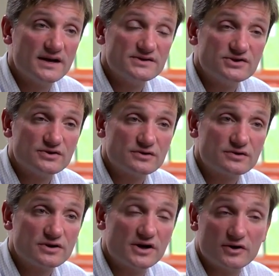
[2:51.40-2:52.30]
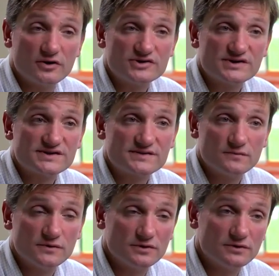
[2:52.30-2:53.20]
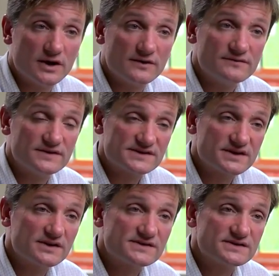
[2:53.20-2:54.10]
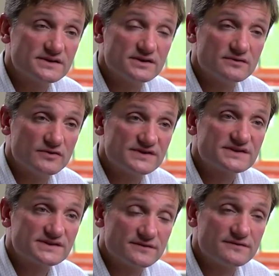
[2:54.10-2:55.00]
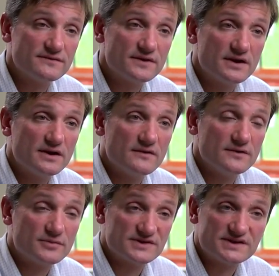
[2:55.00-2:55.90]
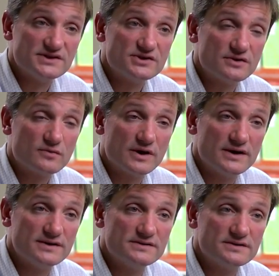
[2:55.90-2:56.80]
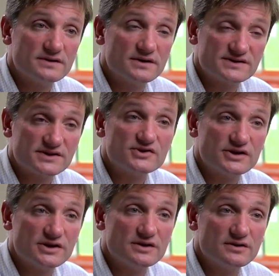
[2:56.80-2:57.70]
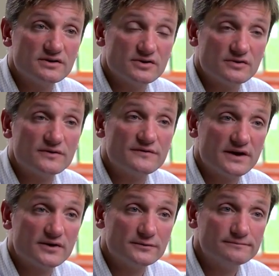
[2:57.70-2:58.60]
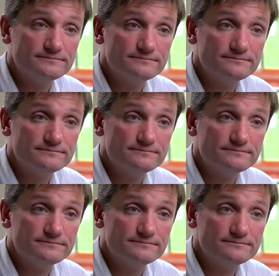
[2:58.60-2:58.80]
And your cardiologist will have discussed the risks of the procedure when considering your referral.